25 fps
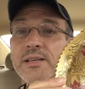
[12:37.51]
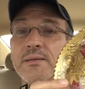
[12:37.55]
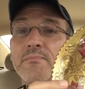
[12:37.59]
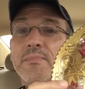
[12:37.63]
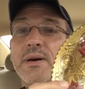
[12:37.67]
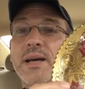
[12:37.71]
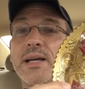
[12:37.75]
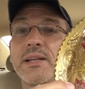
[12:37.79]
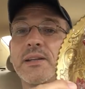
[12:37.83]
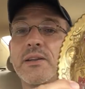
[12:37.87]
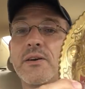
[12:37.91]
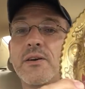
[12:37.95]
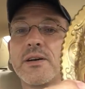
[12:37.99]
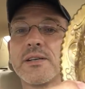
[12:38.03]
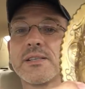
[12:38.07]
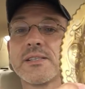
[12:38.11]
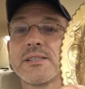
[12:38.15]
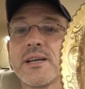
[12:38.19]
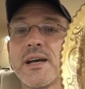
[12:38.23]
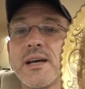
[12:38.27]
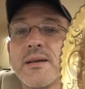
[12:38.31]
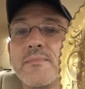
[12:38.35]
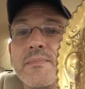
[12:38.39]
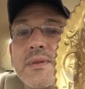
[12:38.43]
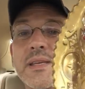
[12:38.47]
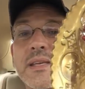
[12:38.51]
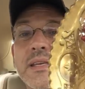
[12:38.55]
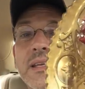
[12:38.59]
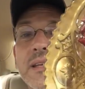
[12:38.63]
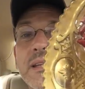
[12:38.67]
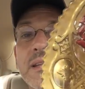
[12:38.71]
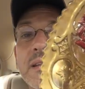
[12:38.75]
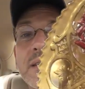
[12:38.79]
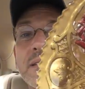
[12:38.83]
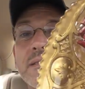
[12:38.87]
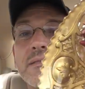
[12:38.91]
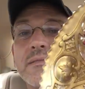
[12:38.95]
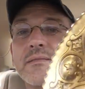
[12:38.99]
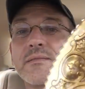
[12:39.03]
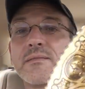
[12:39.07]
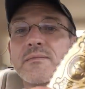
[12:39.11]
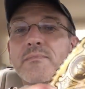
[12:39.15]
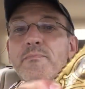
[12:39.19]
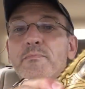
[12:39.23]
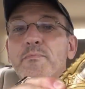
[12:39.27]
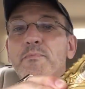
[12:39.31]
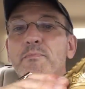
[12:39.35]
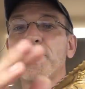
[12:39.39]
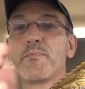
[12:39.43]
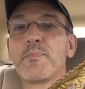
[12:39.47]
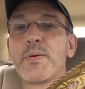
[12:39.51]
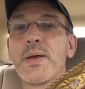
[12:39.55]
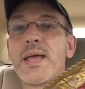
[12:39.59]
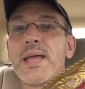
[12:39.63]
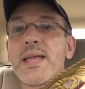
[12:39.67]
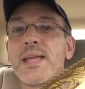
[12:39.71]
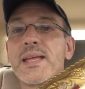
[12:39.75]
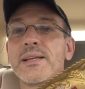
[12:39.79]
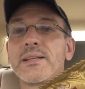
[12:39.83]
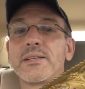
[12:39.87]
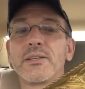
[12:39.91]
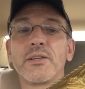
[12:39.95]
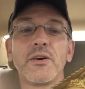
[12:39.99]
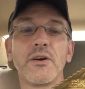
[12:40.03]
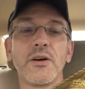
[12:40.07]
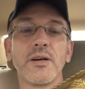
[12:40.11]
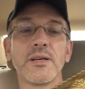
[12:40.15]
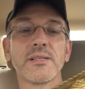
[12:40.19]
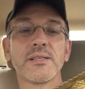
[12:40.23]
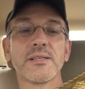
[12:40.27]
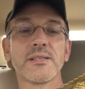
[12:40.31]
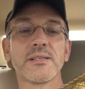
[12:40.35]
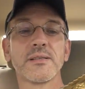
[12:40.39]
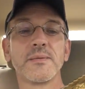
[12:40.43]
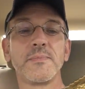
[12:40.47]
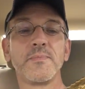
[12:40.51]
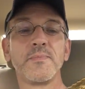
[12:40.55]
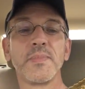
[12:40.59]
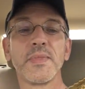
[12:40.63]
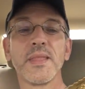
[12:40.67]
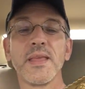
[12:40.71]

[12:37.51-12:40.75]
and by loss I mean paint loss.